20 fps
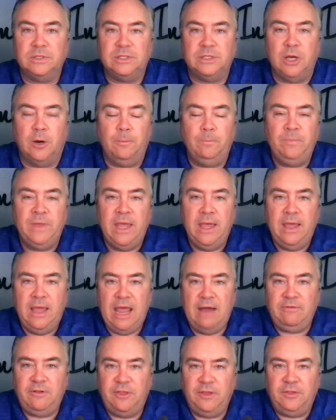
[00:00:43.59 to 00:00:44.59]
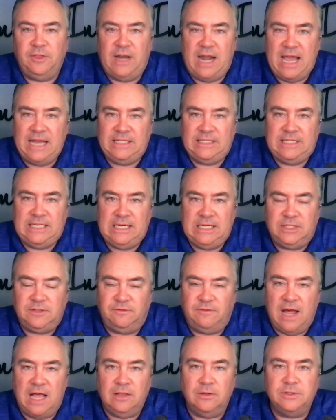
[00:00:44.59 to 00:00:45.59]
So everything that I teach
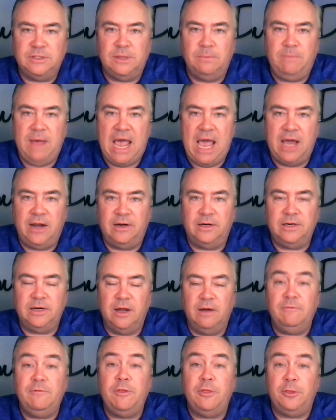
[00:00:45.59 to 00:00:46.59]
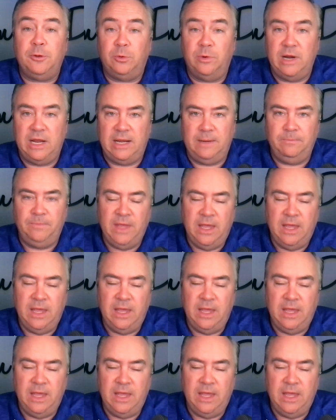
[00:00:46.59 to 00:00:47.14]
follows the pattern of three.